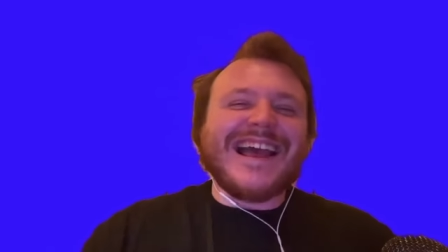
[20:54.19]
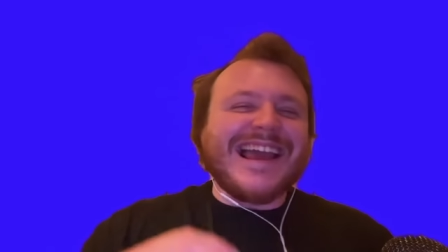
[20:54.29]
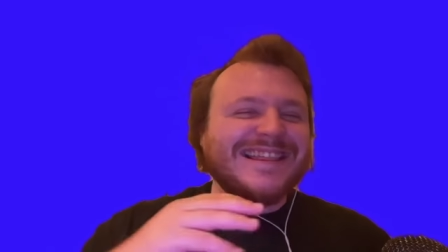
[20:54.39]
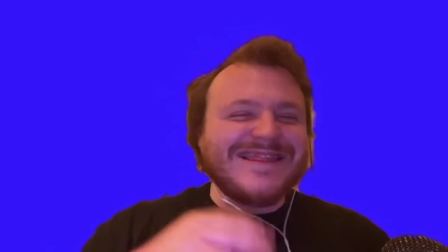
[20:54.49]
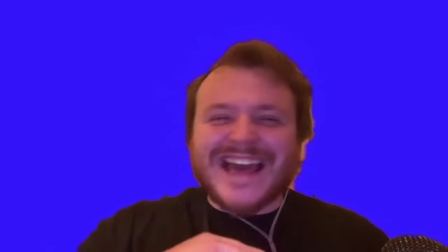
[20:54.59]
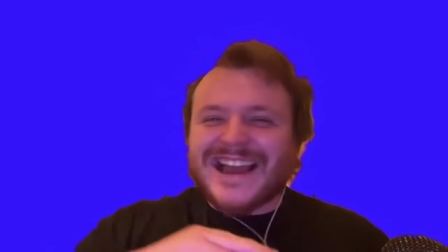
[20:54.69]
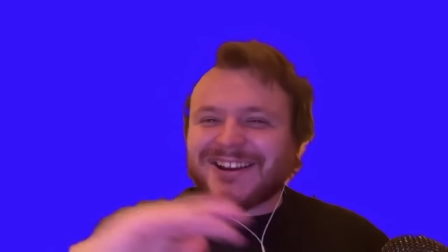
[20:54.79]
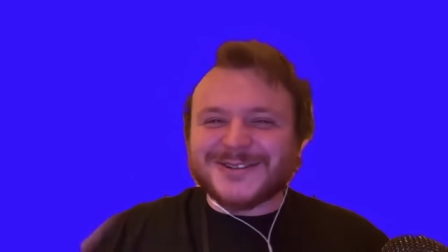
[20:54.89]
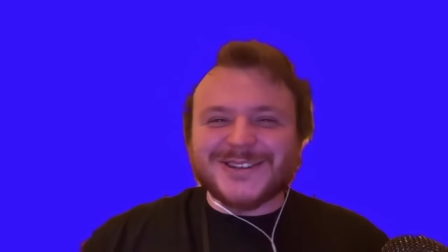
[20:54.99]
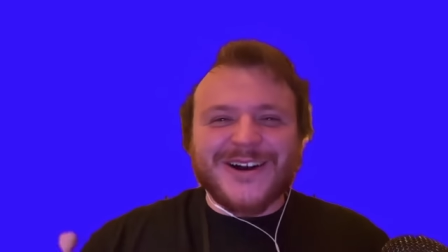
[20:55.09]
And that
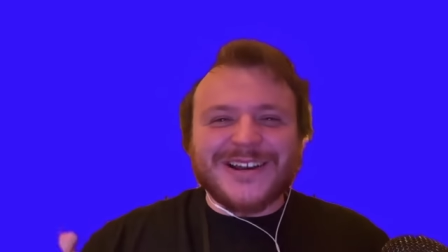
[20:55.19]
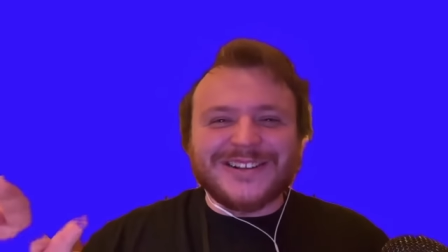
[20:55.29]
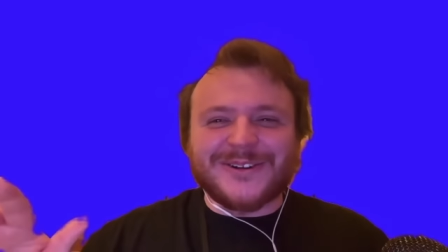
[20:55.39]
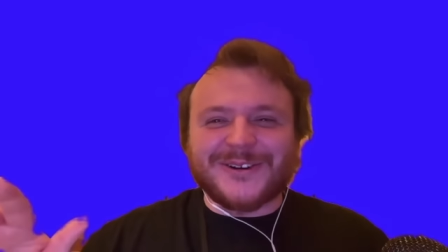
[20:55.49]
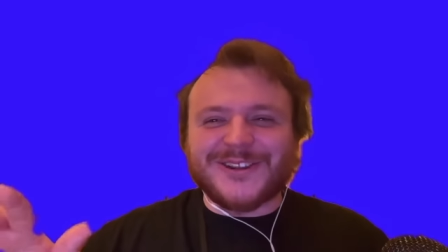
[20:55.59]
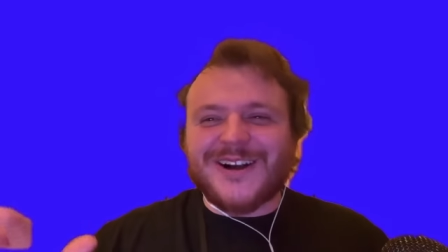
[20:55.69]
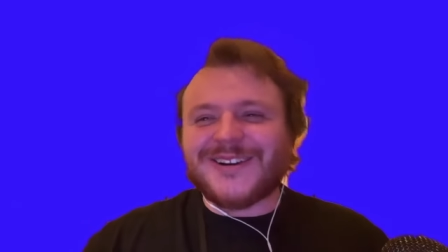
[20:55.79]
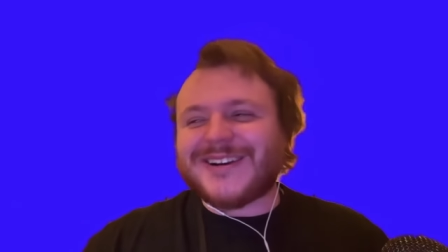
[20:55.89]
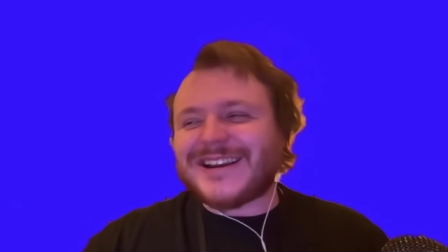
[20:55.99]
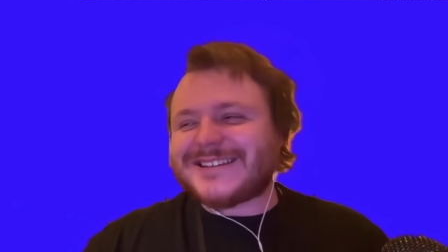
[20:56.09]
goes on a little
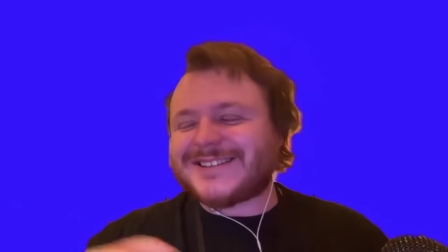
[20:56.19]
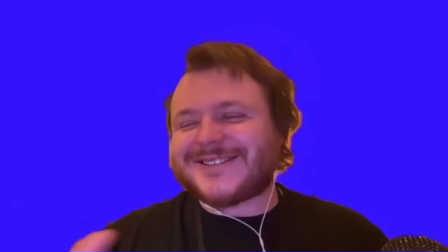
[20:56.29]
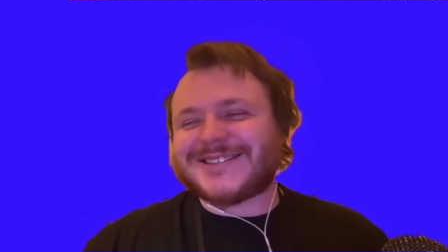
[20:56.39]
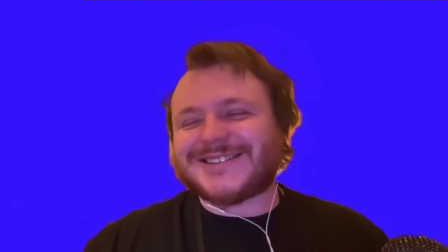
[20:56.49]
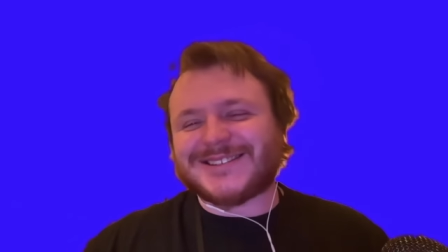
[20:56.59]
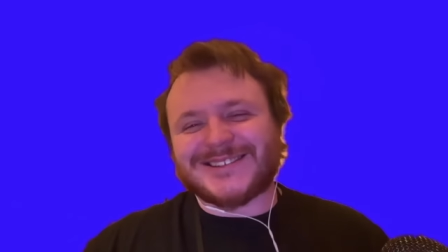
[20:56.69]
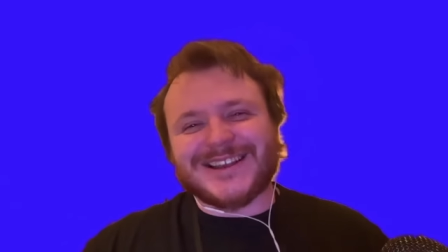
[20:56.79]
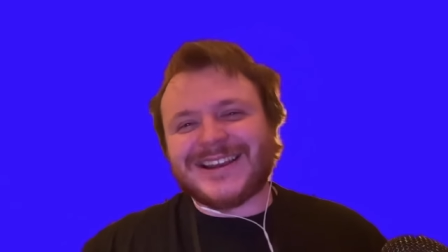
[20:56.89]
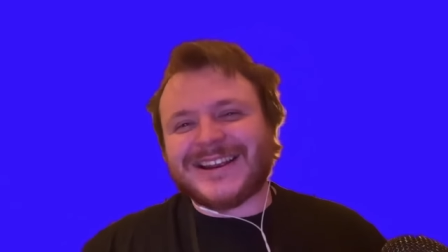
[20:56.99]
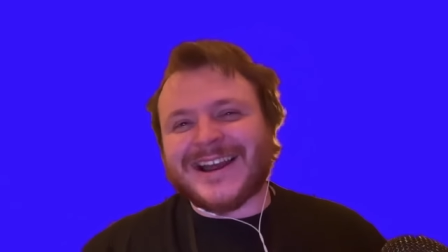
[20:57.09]
longer. He starts
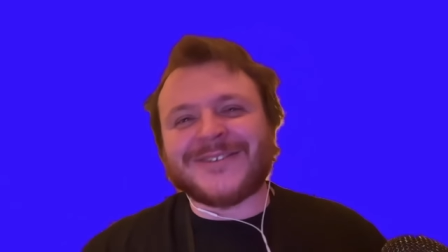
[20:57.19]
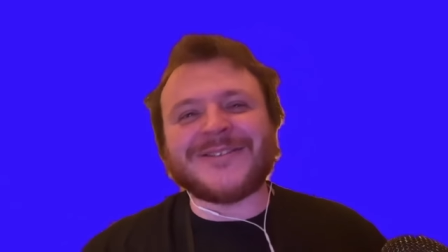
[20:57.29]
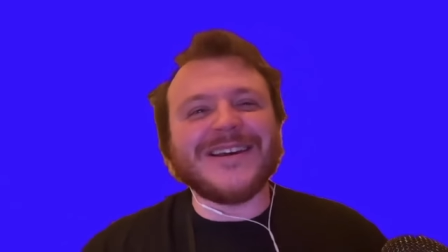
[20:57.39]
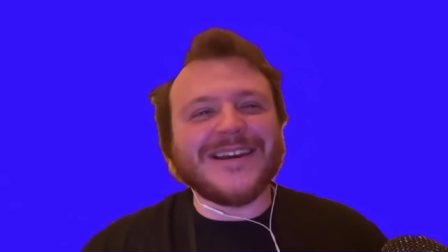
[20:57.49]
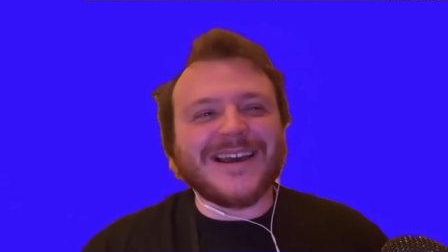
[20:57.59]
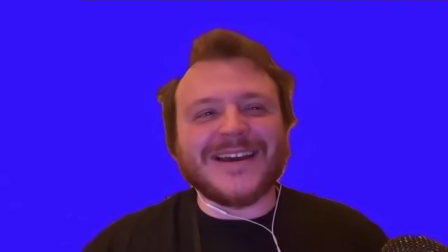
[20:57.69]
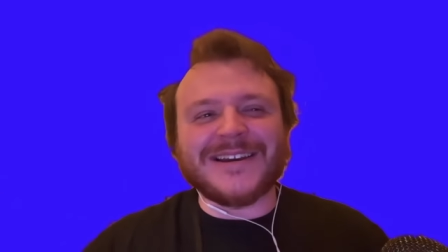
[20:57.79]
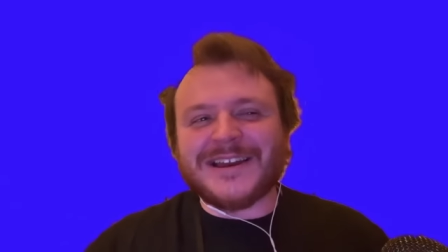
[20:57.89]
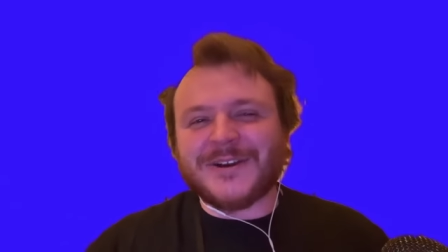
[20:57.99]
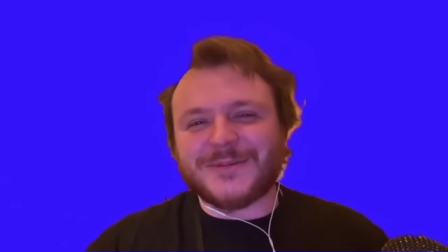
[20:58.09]
saying how
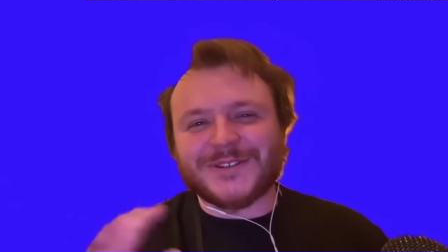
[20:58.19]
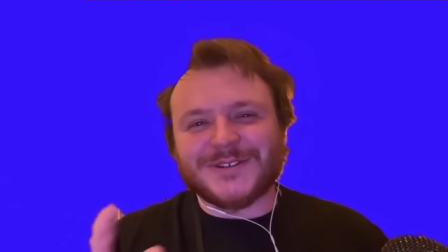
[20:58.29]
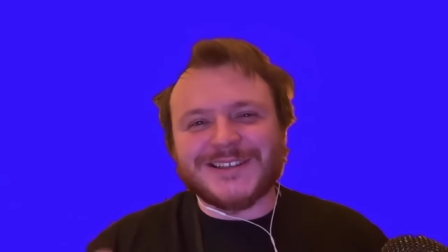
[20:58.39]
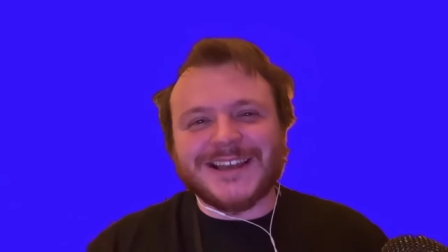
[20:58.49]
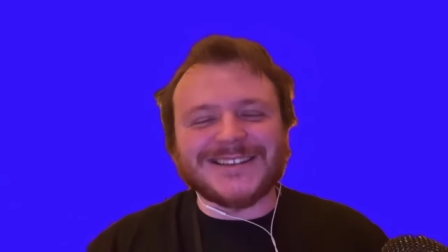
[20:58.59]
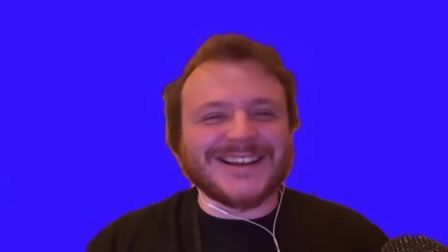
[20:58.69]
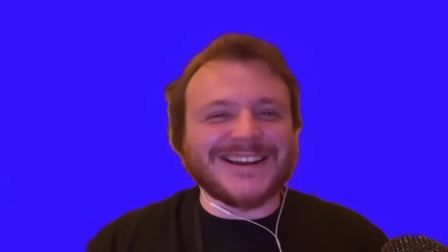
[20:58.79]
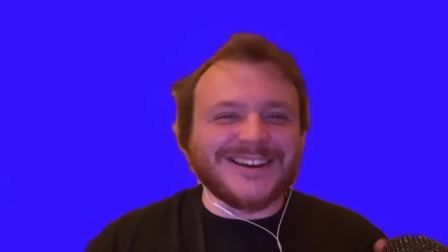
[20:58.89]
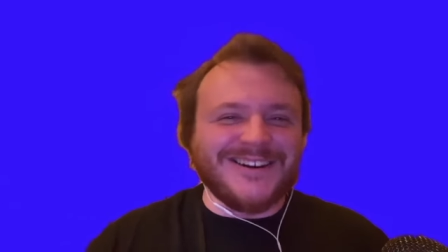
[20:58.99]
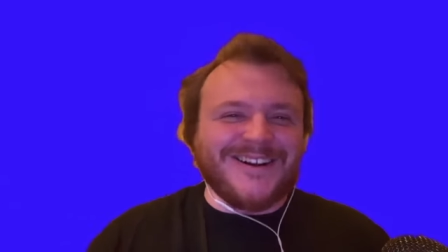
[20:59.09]
he hopes there's
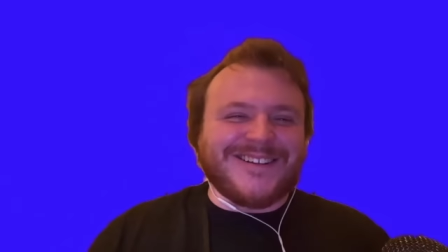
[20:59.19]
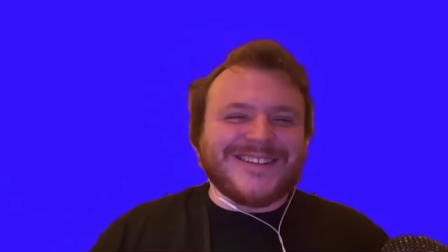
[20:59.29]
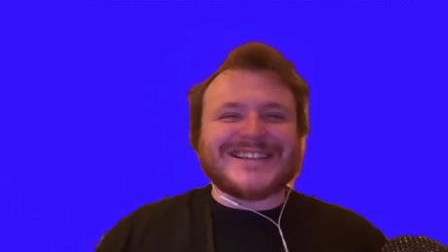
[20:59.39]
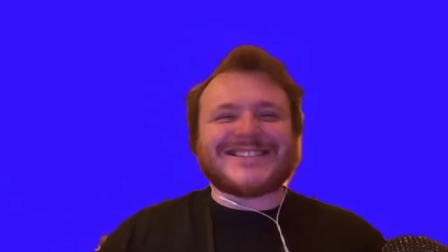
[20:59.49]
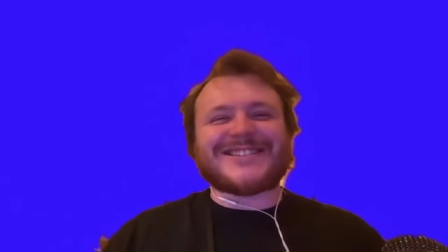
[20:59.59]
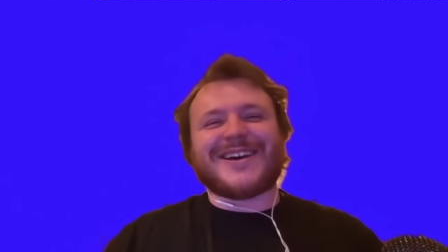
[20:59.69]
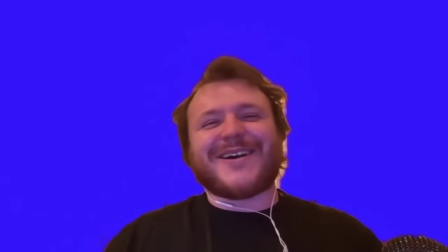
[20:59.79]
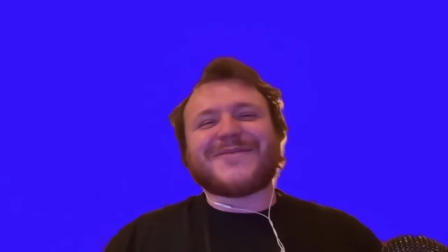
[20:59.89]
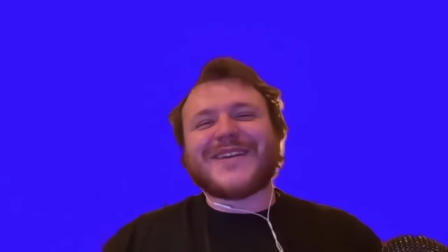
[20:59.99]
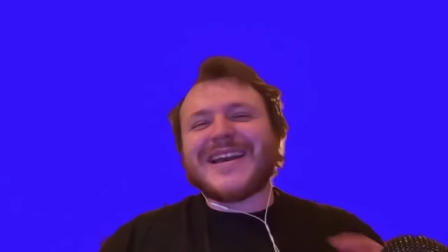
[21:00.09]
kissing and all this
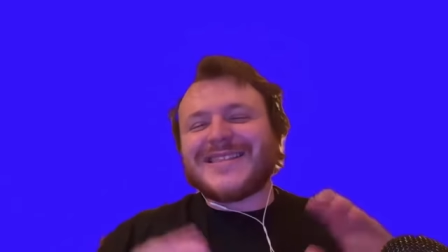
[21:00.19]
stuff.